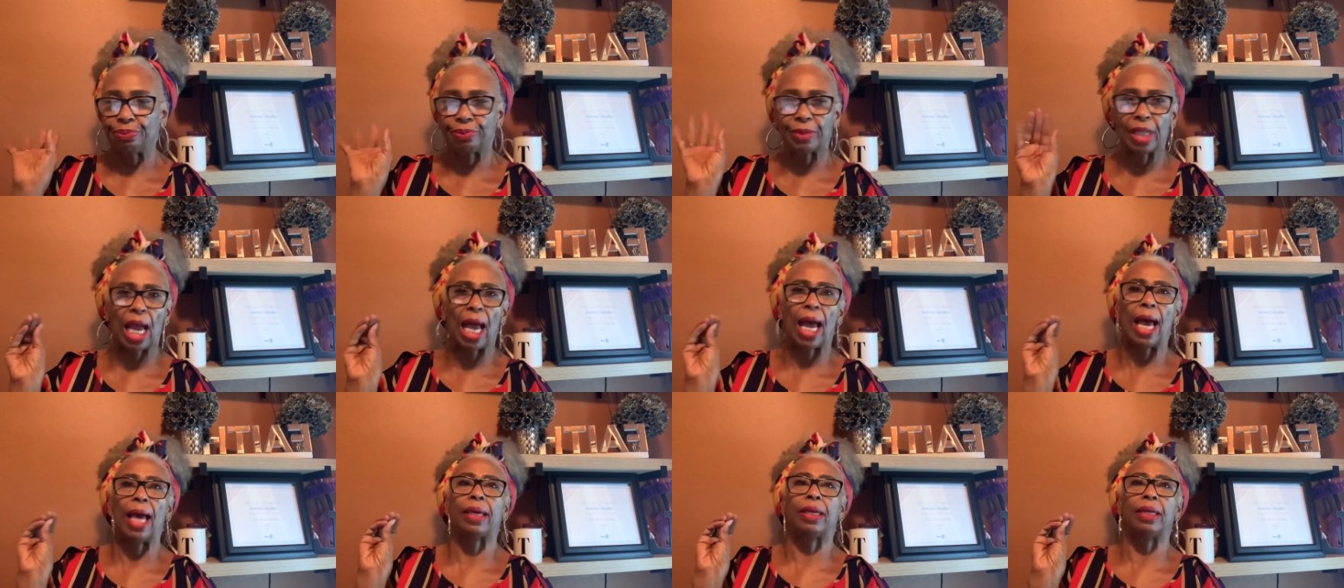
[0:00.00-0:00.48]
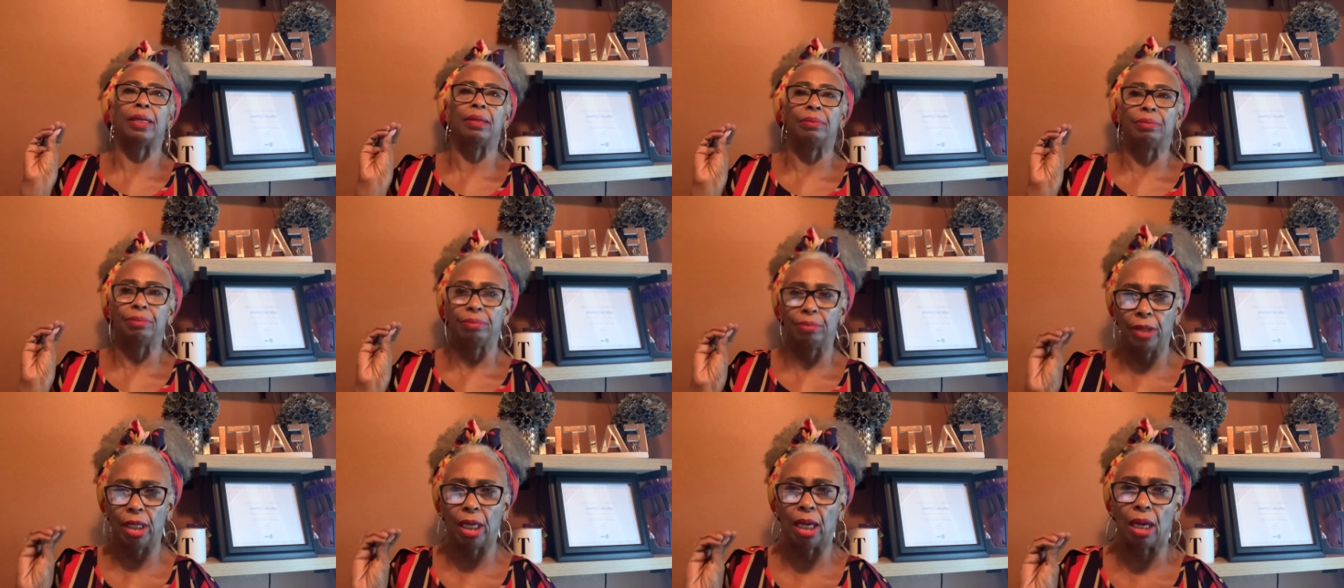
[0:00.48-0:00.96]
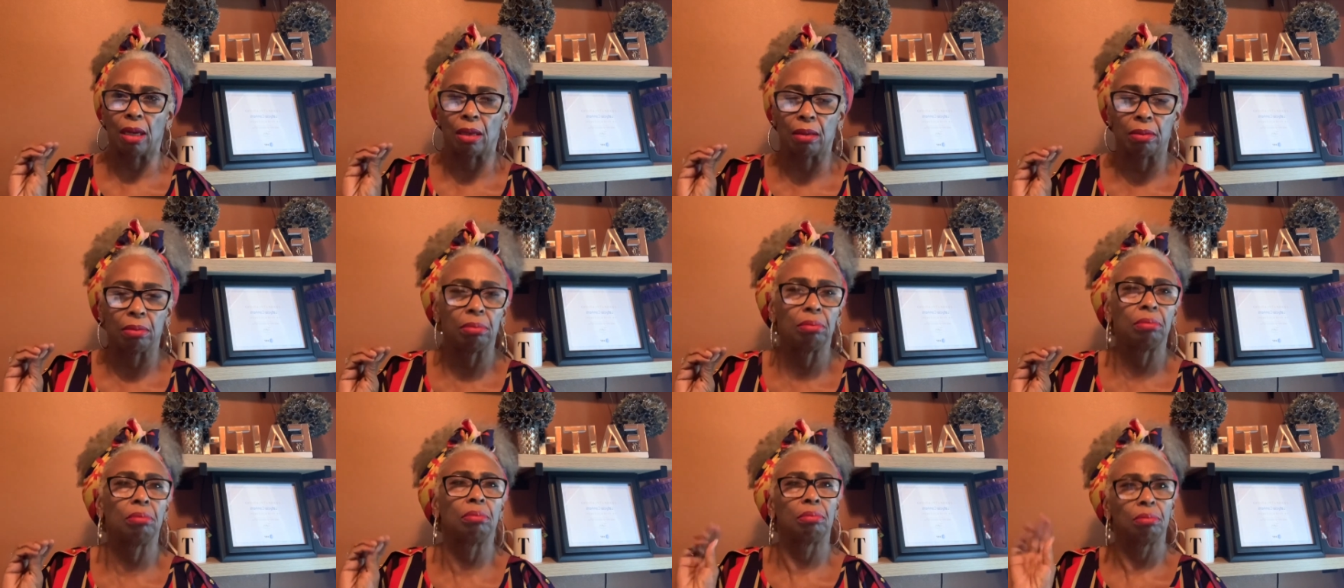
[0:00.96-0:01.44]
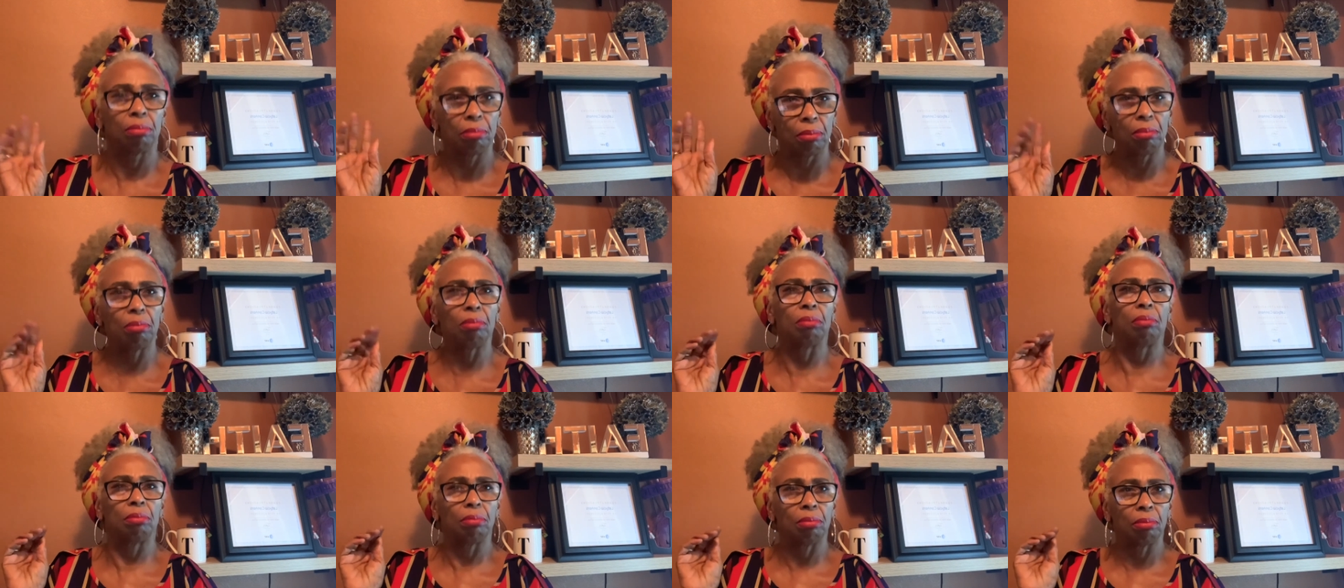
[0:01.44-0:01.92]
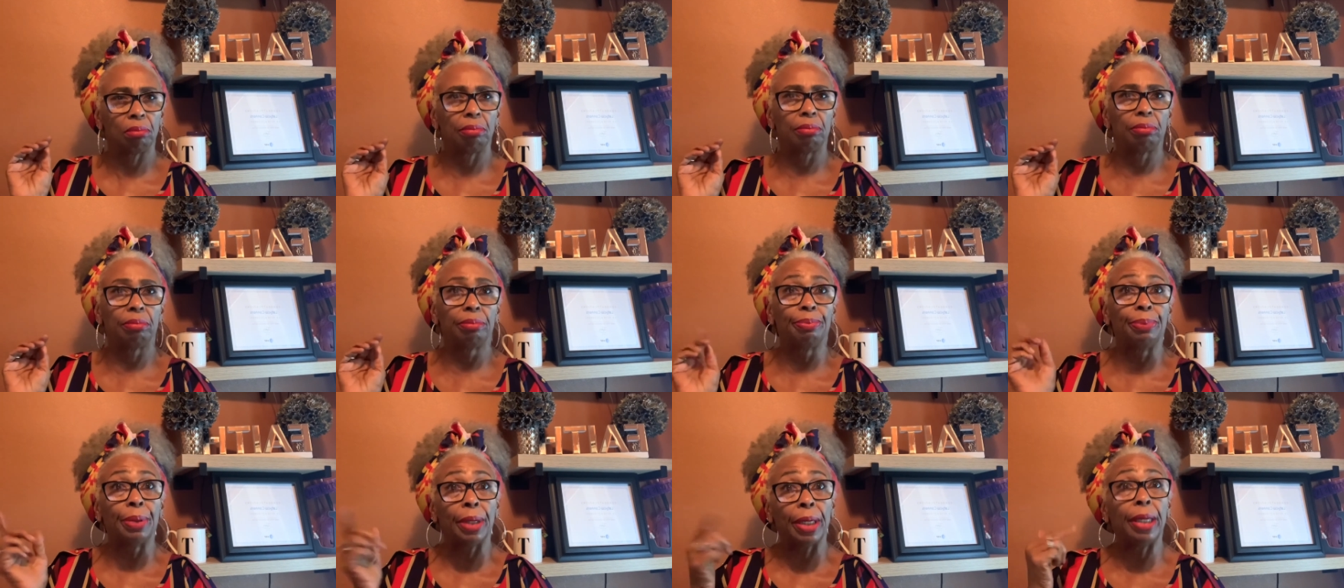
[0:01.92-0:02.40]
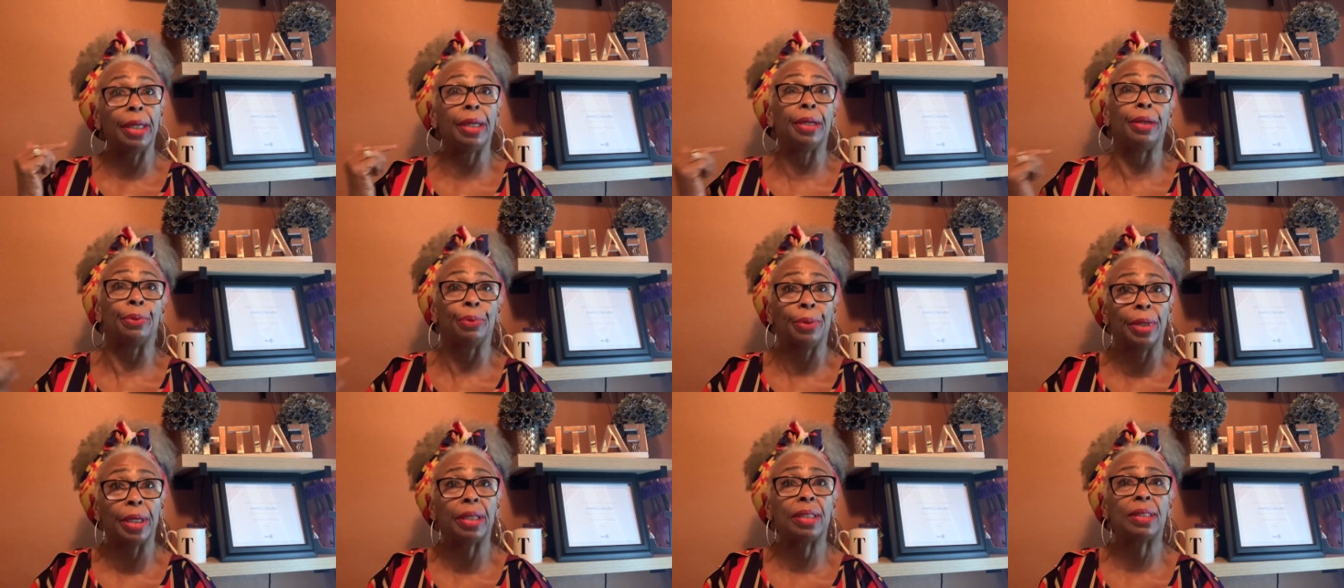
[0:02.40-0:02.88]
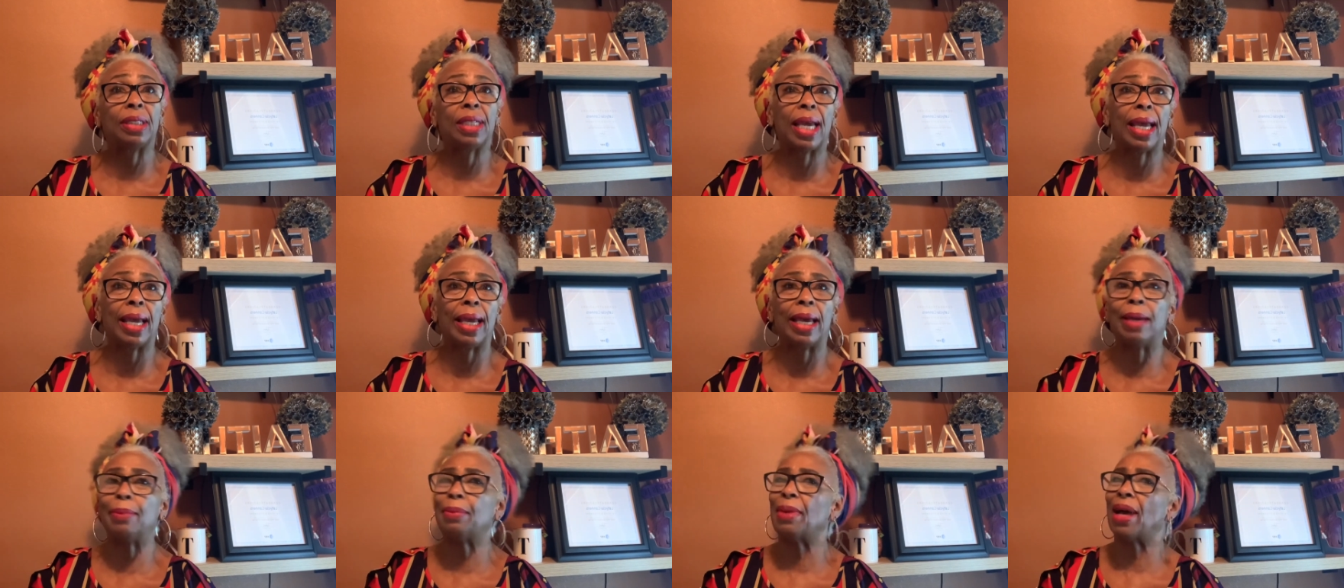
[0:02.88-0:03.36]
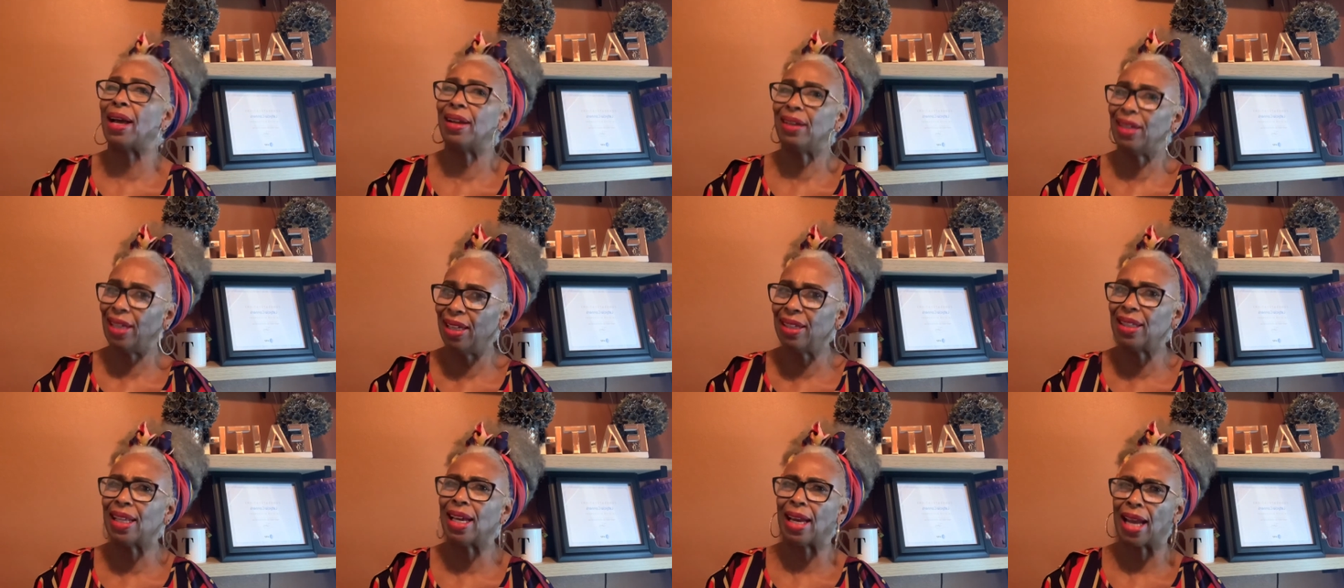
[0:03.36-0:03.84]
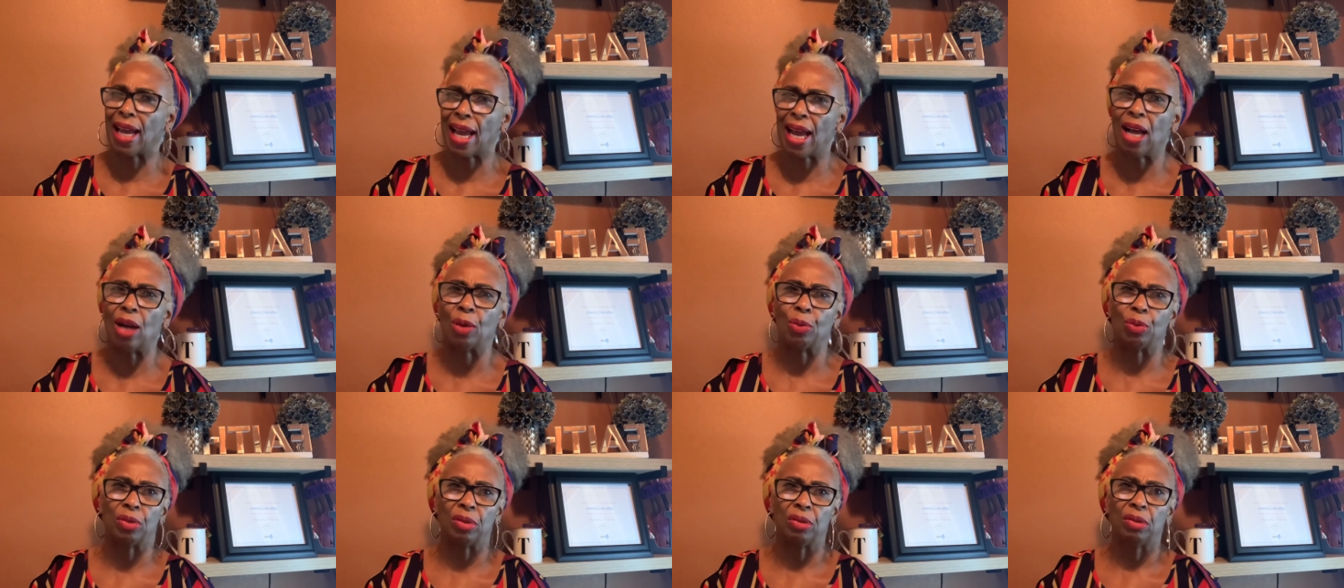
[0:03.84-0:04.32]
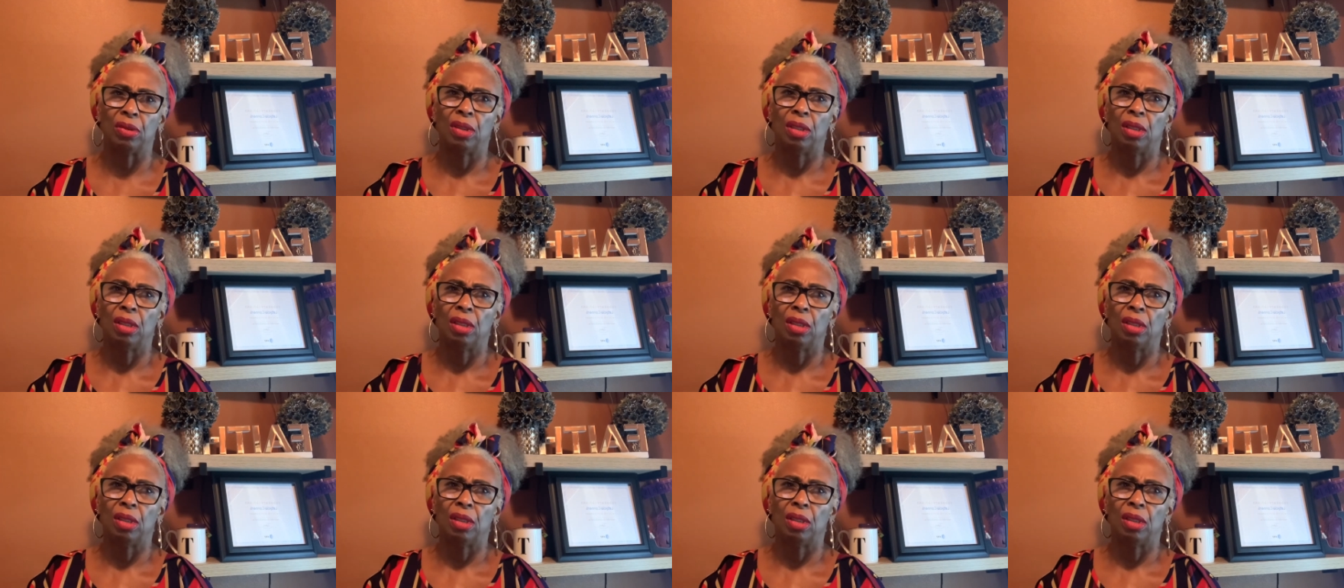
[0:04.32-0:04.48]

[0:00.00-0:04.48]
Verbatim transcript: I can, yeah. But in the wintertime, I need that hour